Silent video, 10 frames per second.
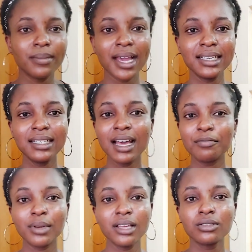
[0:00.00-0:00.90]
I didn't
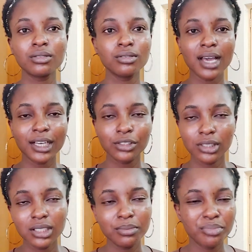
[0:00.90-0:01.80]
have plans to
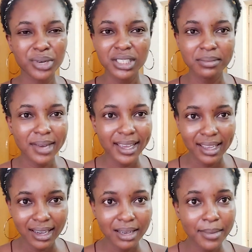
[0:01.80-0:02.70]
actually braid my
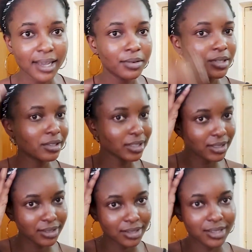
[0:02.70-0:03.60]
hair. My hair was longer
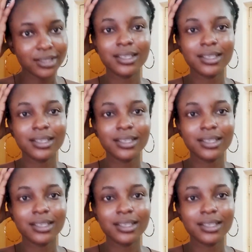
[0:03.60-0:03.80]
than this.